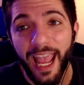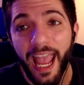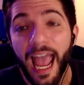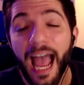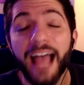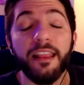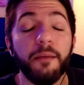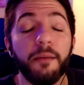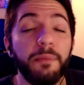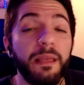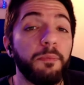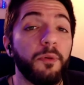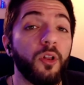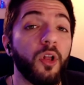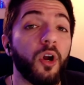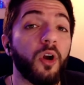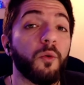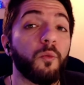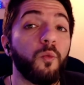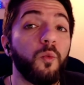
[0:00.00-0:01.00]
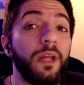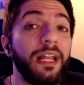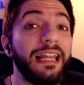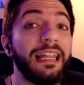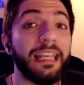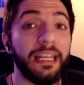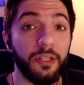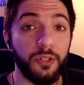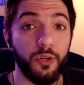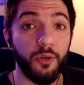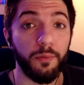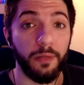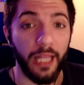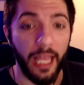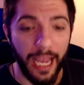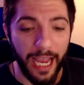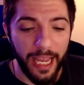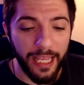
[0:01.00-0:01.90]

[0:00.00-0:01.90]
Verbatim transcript: and that people are willing to play.